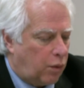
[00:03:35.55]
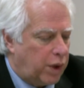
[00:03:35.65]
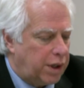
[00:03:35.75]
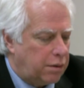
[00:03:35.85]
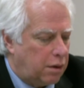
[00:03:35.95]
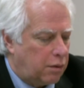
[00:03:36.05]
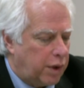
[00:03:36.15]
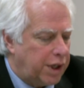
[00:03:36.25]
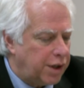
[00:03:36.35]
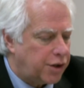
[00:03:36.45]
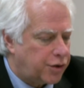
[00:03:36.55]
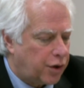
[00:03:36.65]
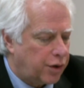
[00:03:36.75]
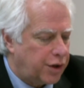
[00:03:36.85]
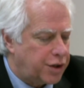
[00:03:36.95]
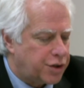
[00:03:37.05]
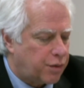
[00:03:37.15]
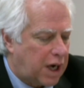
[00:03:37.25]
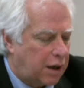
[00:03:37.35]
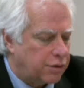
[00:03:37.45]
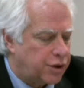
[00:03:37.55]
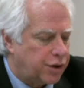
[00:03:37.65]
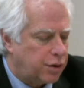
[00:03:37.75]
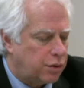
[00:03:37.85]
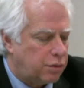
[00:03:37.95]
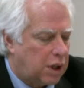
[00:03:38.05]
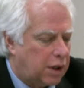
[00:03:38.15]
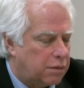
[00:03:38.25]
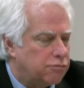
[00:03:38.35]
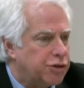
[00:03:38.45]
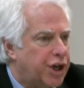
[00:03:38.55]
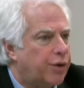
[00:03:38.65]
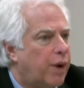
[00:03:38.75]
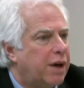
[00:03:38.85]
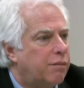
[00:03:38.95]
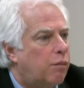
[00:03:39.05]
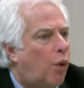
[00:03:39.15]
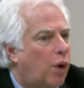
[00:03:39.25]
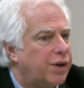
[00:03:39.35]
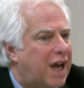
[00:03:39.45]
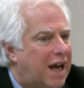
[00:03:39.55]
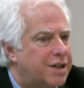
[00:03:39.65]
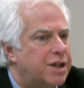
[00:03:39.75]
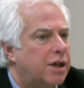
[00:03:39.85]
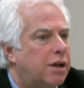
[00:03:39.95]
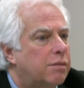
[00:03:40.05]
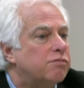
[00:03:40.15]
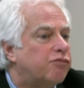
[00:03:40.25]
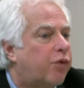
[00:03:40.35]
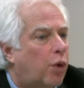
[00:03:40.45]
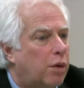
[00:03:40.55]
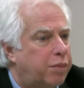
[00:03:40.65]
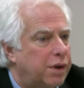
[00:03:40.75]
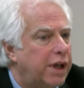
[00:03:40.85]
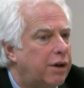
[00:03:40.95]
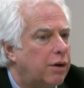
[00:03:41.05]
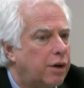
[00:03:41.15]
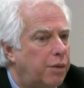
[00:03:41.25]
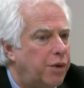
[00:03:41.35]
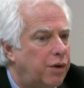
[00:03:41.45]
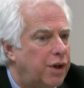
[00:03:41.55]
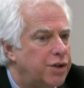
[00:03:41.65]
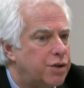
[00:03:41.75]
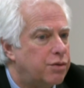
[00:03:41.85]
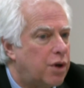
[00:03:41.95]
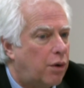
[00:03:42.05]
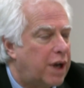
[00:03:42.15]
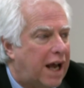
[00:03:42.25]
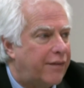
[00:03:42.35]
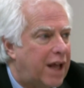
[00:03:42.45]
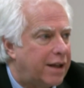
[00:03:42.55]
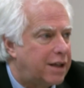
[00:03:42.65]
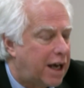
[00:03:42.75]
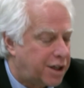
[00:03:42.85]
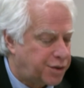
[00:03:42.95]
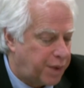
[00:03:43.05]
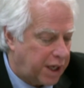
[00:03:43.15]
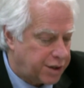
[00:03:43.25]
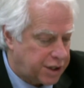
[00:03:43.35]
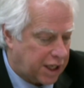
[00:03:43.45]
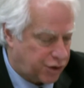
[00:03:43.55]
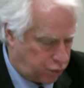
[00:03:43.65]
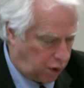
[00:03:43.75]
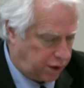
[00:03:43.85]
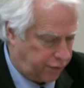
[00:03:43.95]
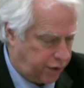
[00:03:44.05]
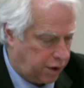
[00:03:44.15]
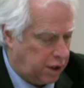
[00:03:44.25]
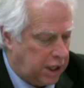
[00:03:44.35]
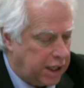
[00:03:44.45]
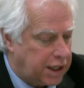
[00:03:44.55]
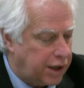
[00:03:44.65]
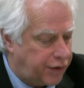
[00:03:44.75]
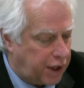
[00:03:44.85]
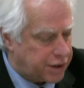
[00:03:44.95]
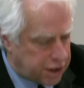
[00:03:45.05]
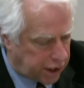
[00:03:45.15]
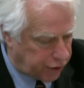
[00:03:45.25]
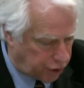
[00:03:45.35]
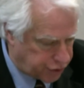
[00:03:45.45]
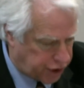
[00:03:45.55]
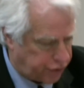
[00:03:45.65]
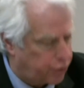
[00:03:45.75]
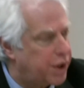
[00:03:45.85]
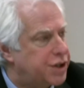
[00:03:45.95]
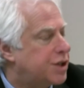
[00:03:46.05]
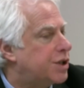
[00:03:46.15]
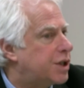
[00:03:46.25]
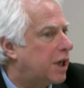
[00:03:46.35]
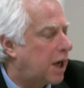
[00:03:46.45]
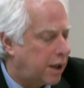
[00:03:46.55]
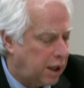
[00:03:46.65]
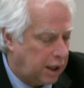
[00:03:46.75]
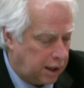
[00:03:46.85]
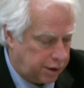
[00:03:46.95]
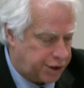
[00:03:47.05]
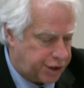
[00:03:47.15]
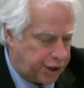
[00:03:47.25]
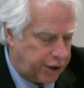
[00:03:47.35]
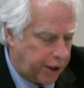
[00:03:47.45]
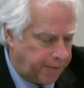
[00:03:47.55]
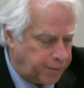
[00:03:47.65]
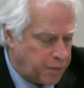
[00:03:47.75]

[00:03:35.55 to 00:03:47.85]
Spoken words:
we need to turn these around to generate more tax income for beleaguered communities who don't have that tax base. That's one of the key things, and then those other reasons that I listed there.